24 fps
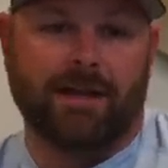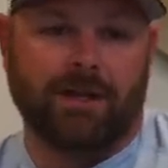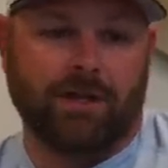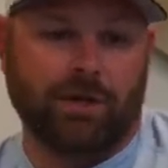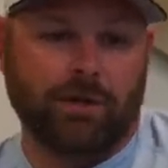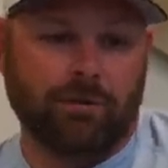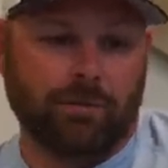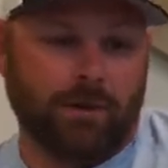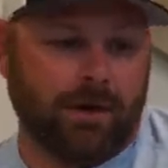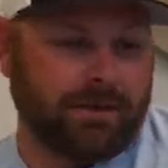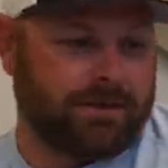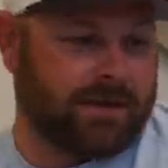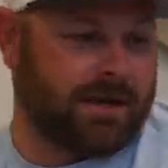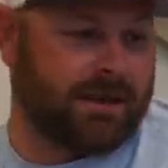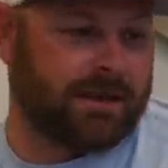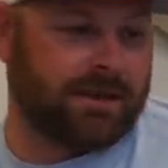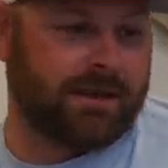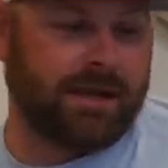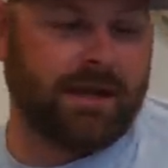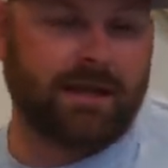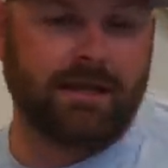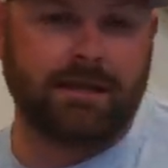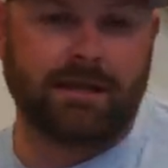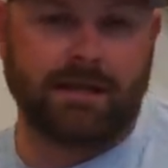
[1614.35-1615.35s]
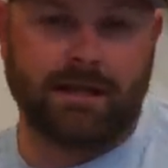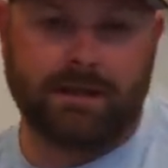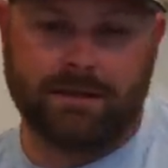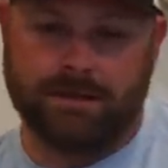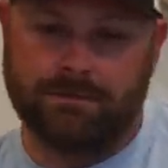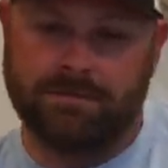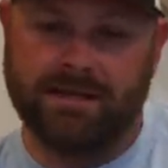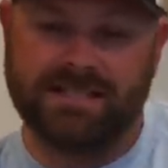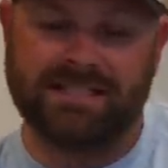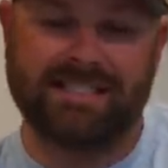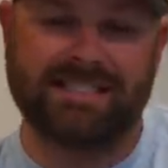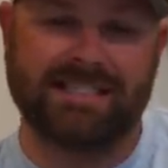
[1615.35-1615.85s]
You want that thing to
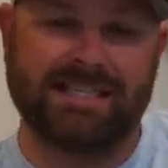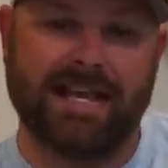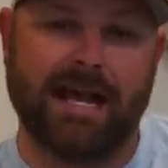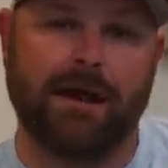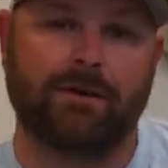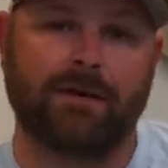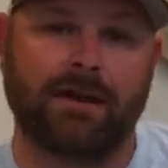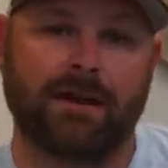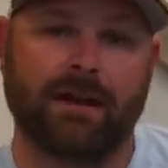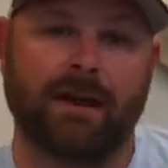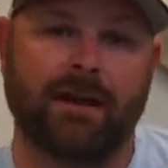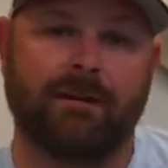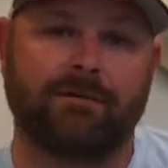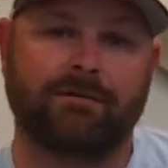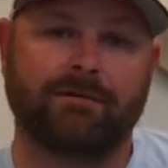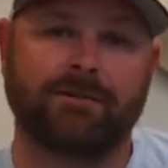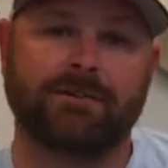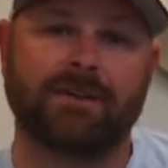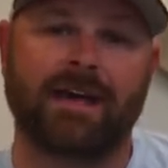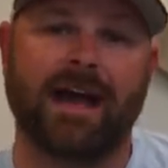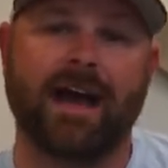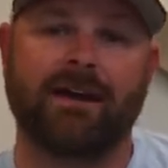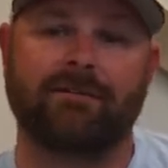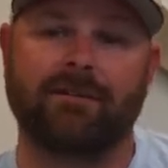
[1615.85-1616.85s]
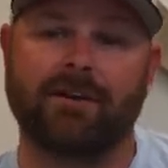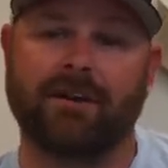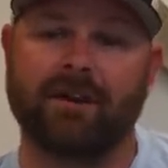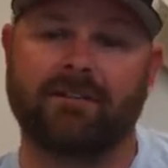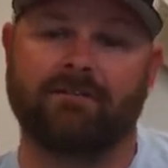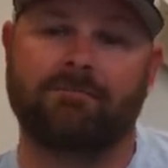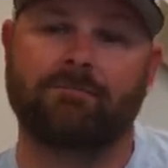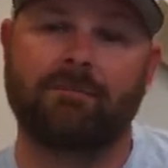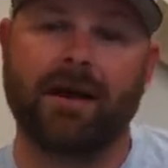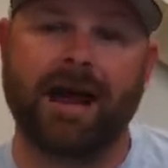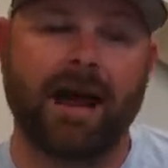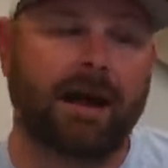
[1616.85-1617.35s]
be stout enough to have
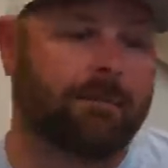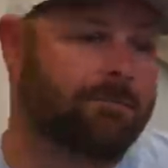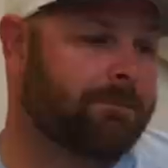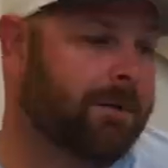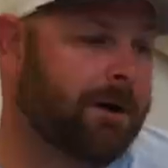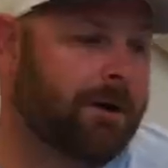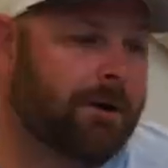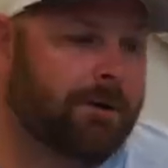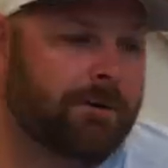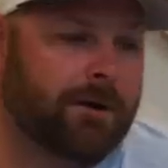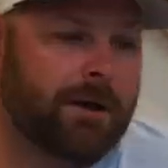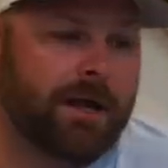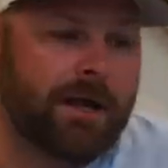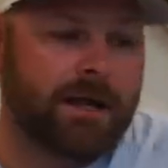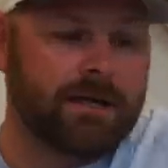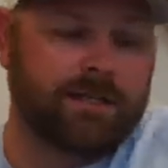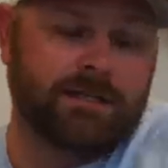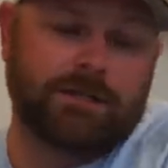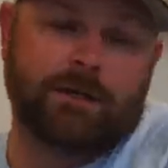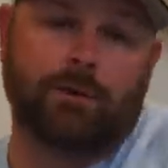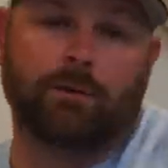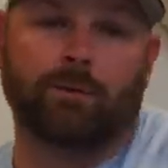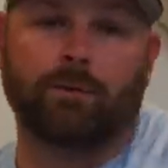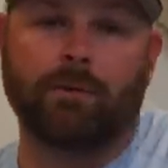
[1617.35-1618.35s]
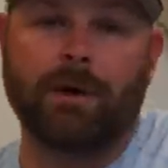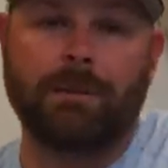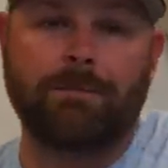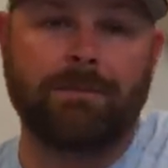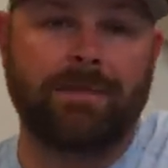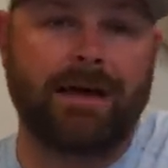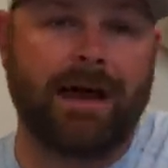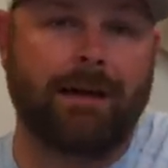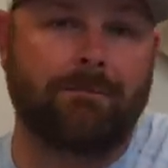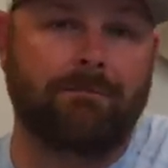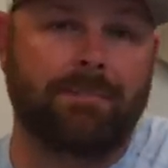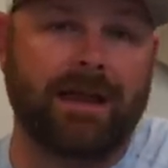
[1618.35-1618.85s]
enough backbone to rip
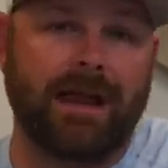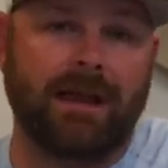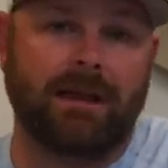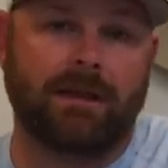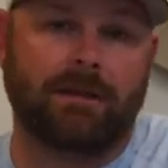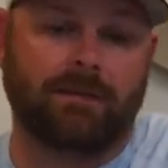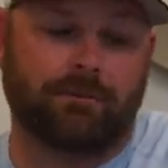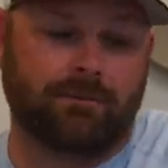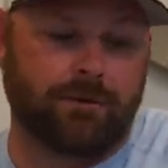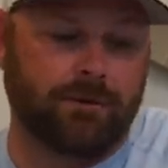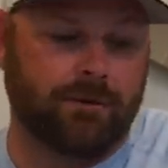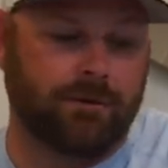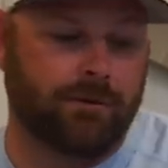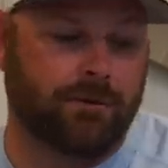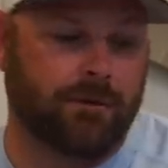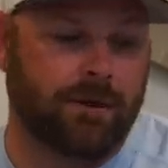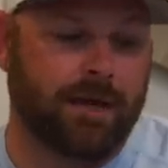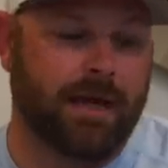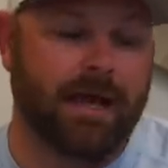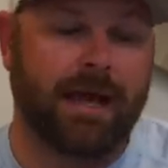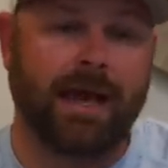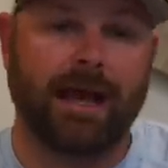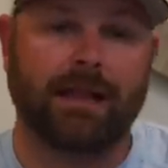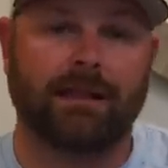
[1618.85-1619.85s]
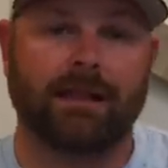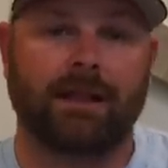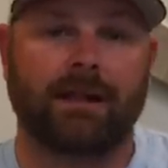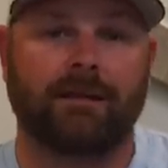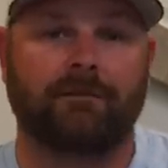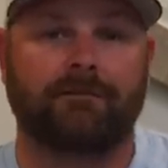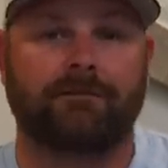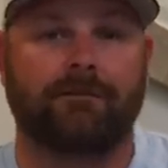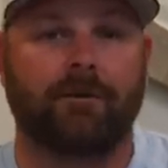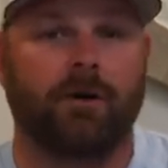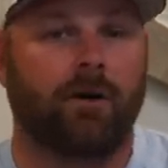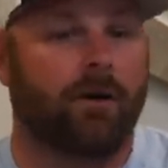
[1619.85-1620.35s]
that bait through and let
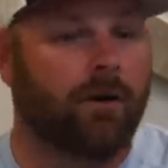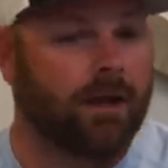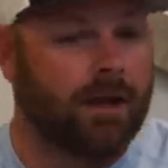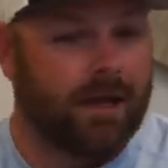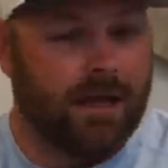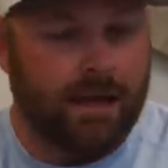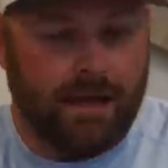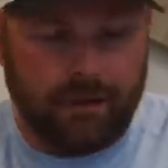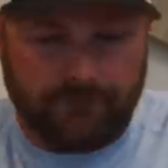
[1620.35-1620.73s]
it fall.